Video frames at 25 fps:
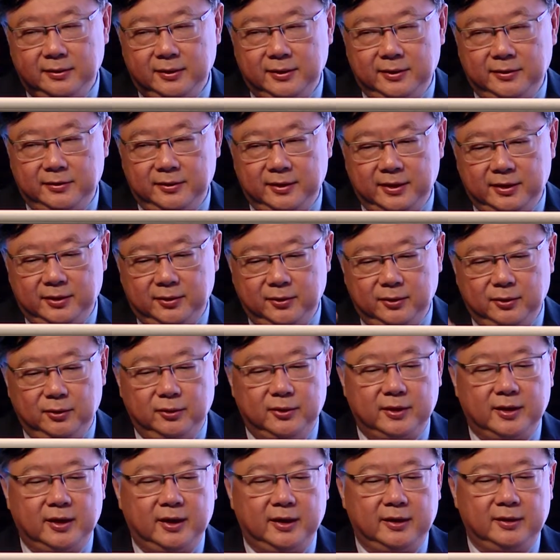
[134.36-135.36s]
you need to
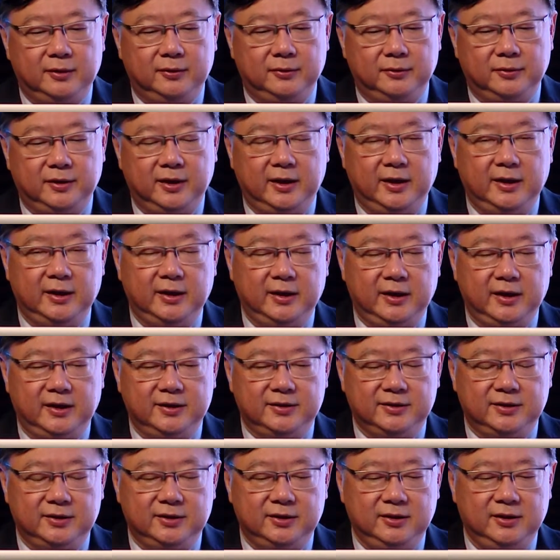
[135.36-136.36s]
look at today
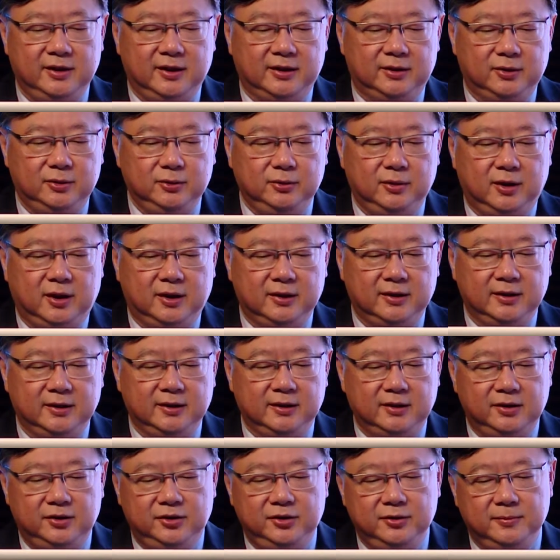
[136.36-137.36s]
is there are 2 other
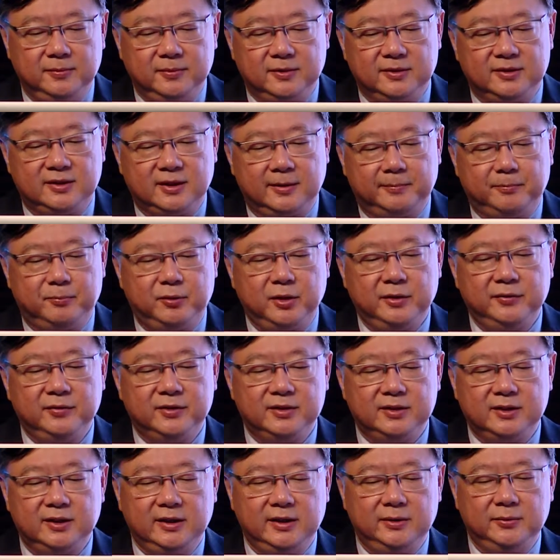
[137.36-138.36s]
tumors that
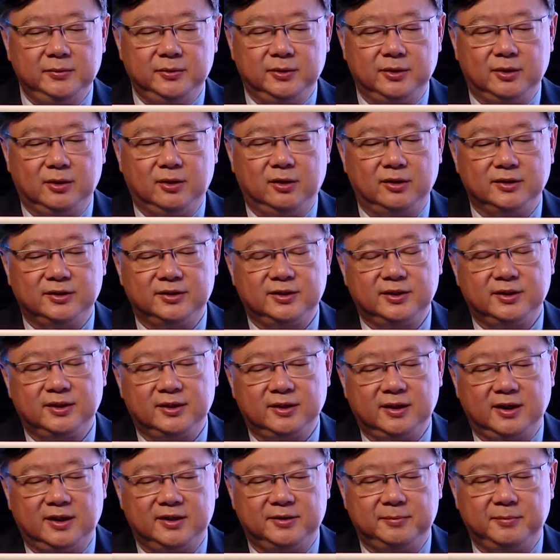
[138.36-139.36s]
previously were
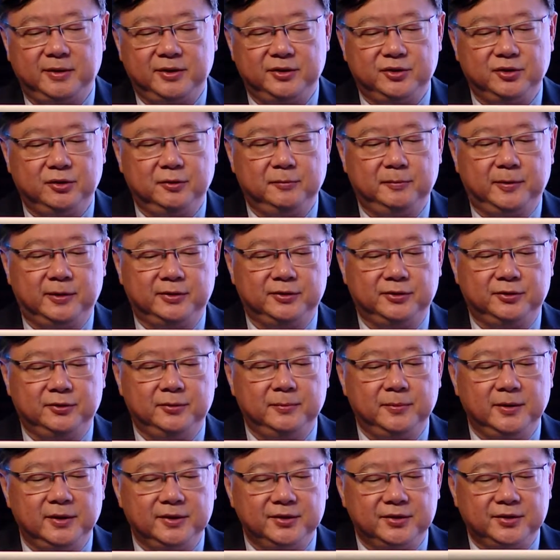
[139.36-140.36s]
considered as
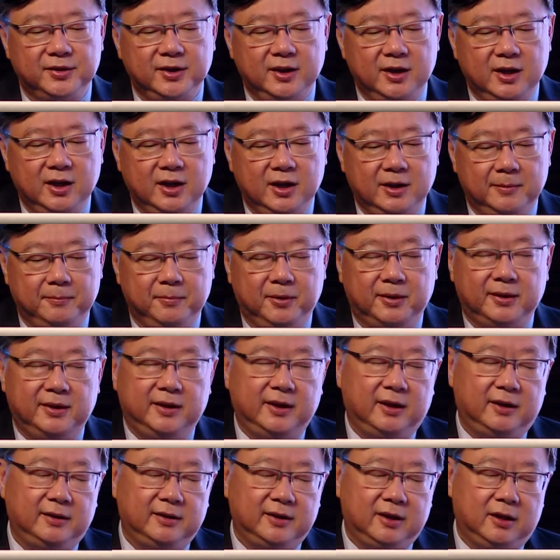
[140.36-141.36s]
medulloblastomas, but
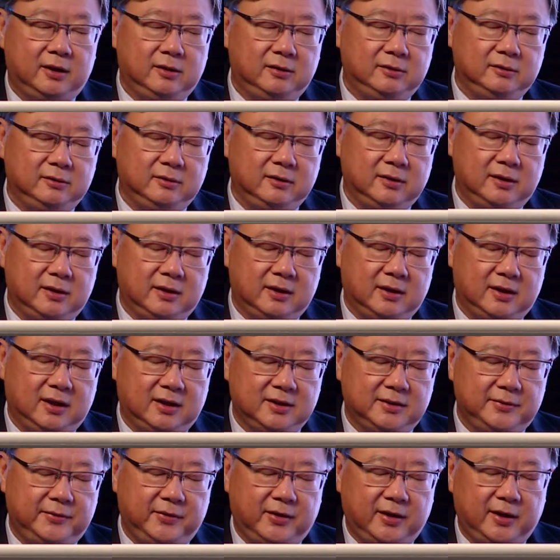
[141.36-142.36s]
they are now
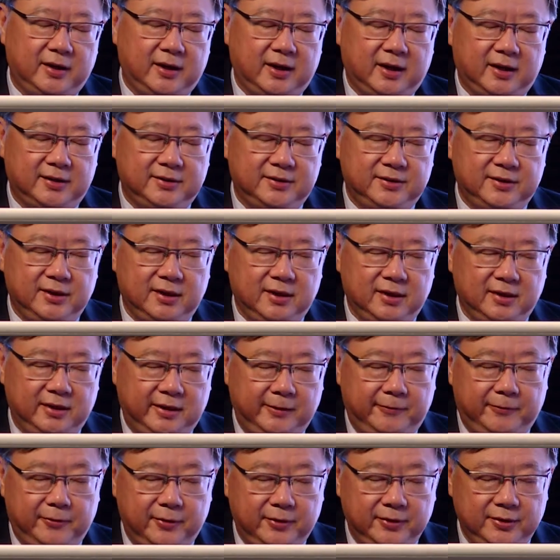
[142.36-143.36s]
classified as
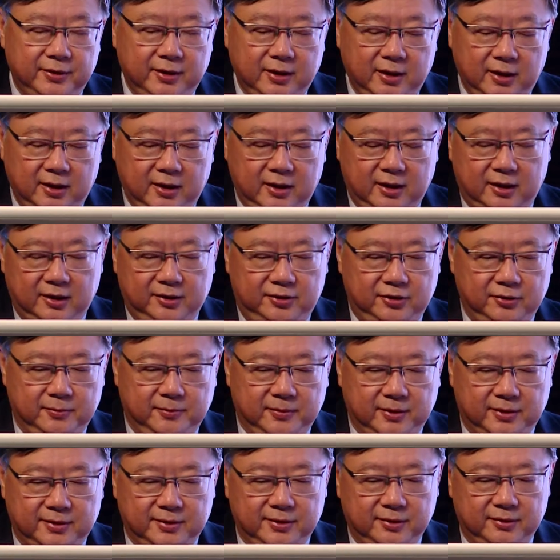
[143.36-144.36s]
different
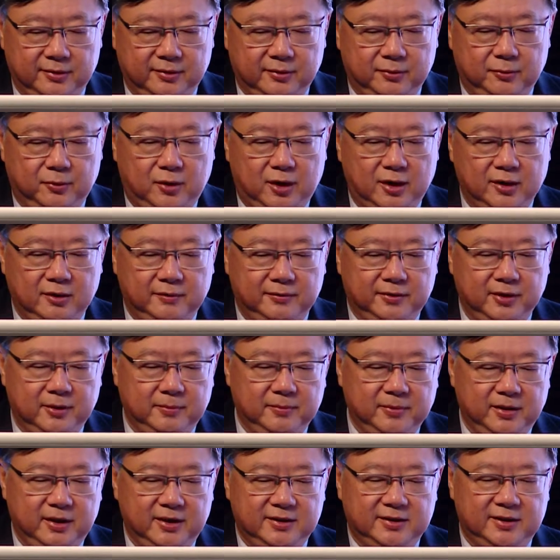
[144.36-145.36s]
tumors. So one of
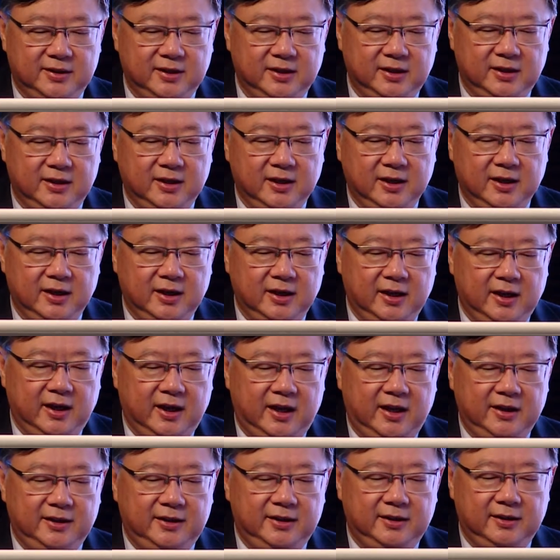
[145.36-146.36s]
them is the
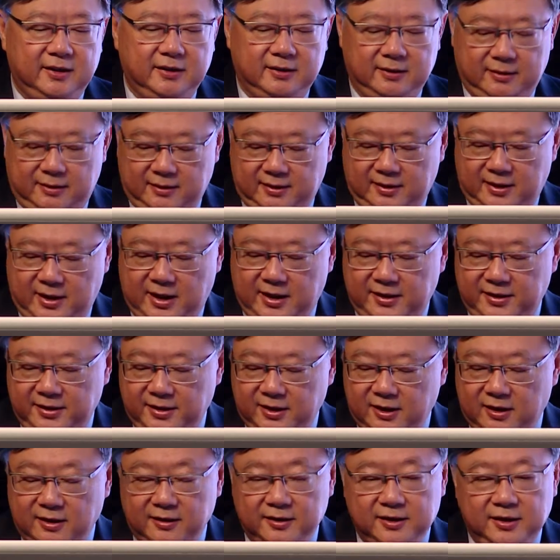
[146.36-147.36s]

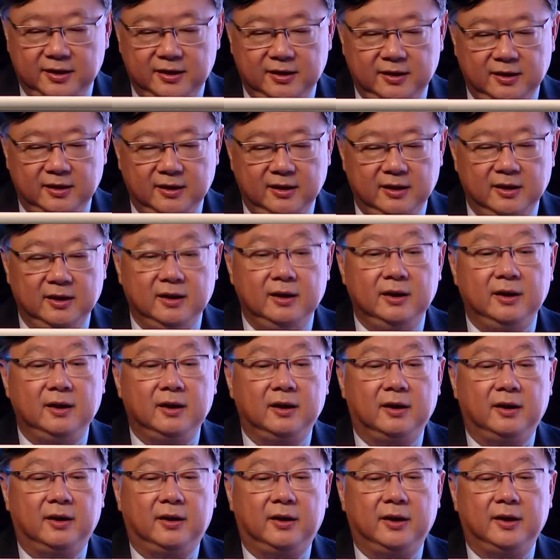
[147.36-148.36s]
ATRT,
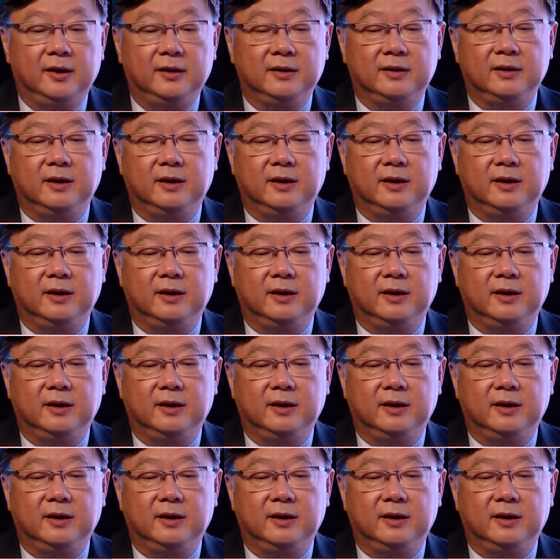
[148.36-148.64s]
right?